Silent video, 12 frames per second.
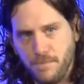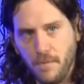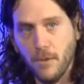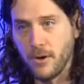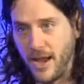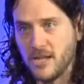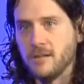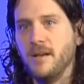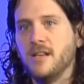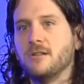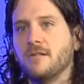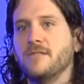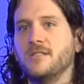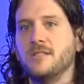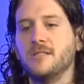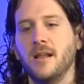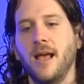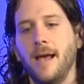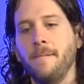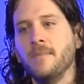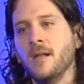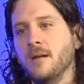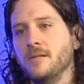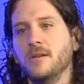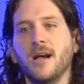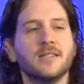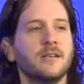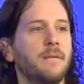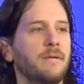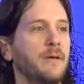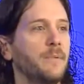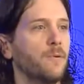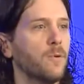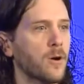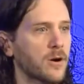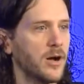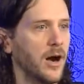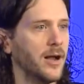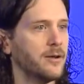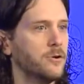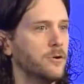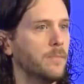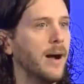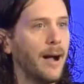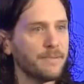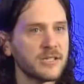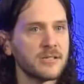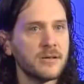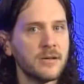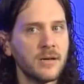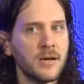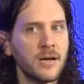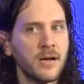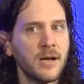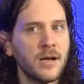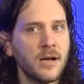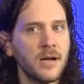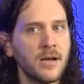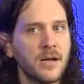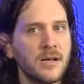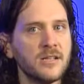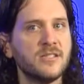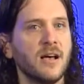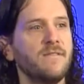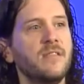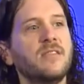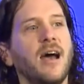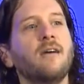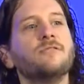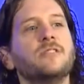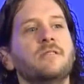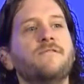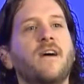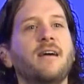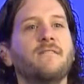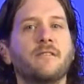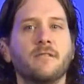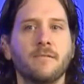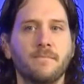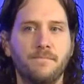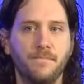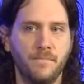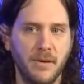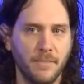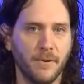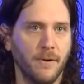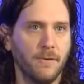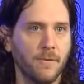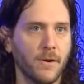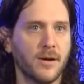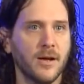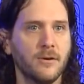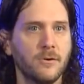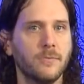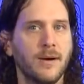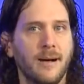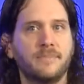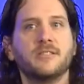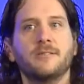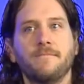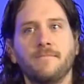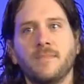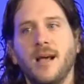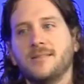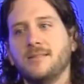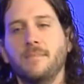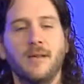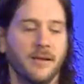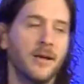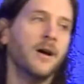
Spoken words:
location-based services today. You guys know how many people work on Google Maps? 7,500 people work on Google Maps. That's, I mean,